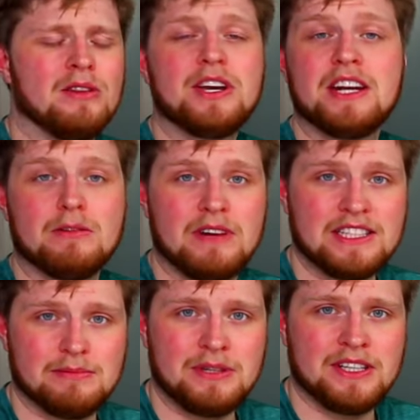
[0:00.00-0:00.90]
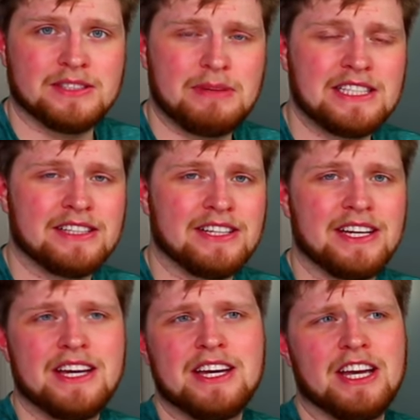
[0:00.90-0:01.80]
looking at recipes. Basically,
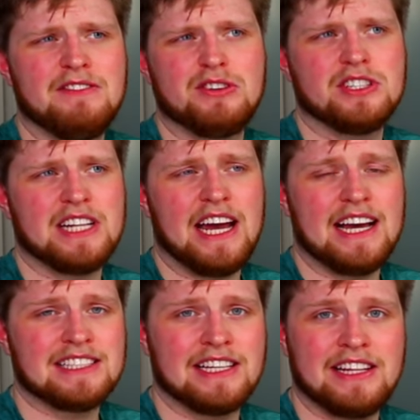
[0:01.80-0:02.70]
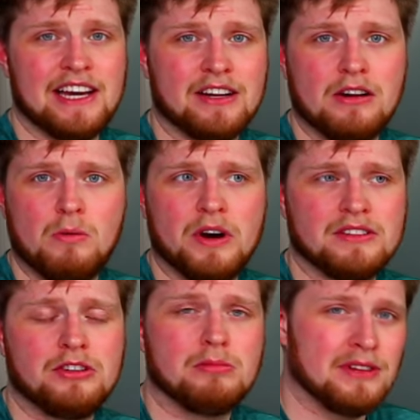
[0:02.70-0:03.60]
if you're just asking the Echo what
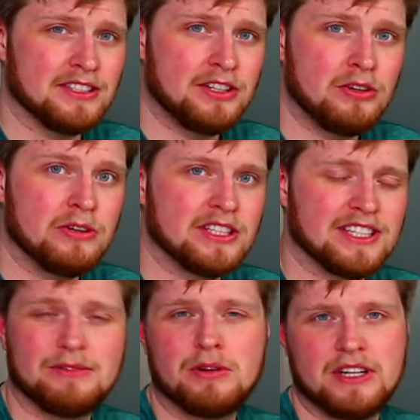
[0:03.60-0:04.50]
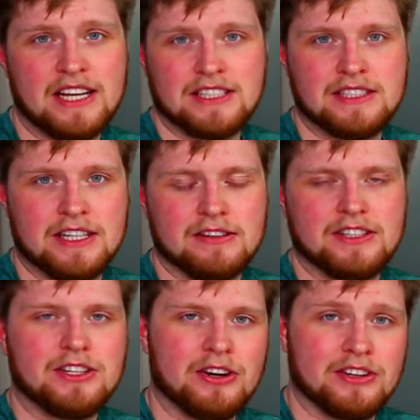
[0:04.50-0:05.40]
two plus two is, it won't necessarily
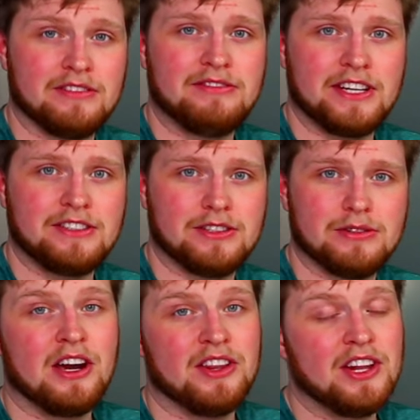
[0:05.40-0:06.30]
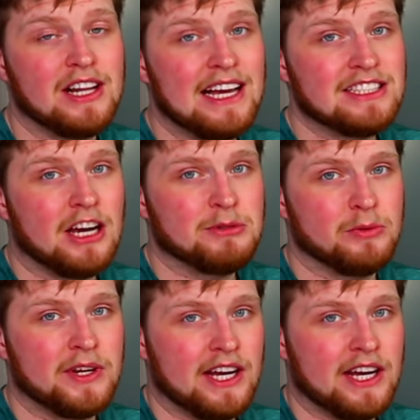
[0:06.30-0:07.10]
turn to face you. And the last option we